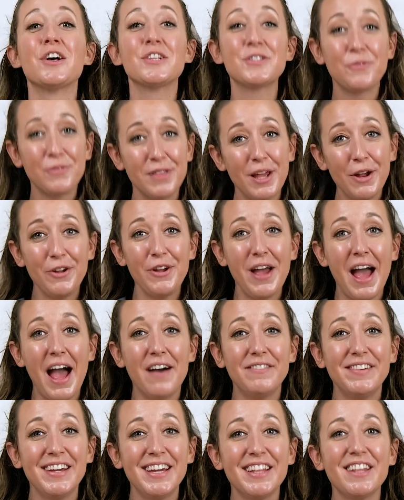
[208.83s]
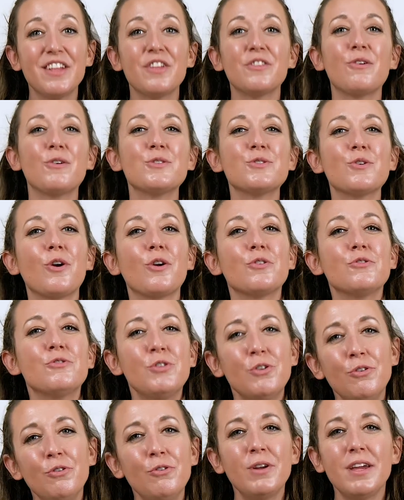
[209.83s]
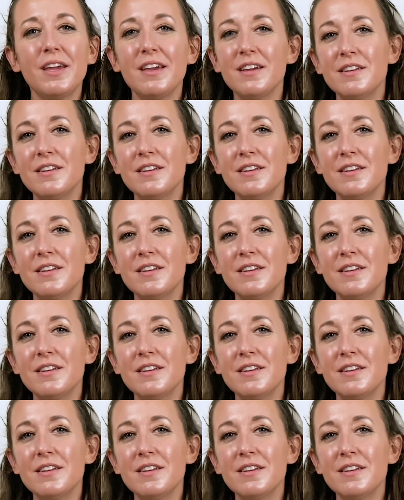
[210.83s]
So there you have it. Those are our 2